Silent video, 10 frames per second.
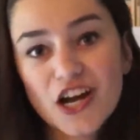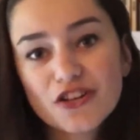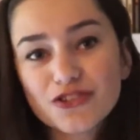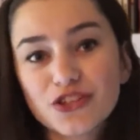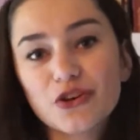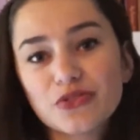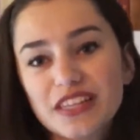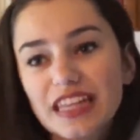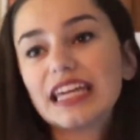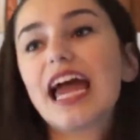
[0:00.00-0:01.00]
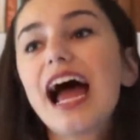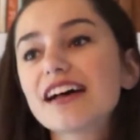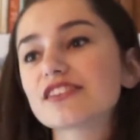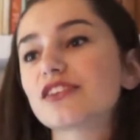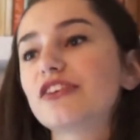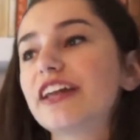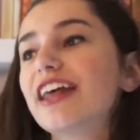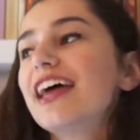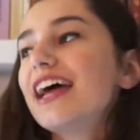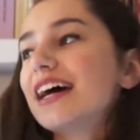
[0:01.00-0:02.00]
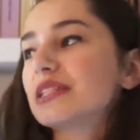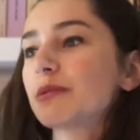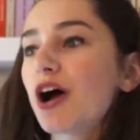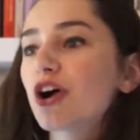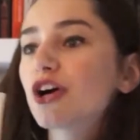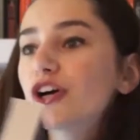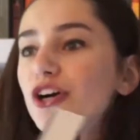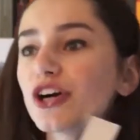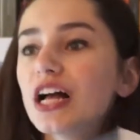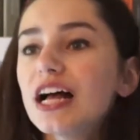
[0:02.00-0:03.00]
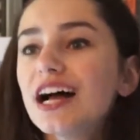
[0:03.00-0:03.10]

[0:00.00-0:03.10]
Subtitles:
So she goes to the castle, and it's about her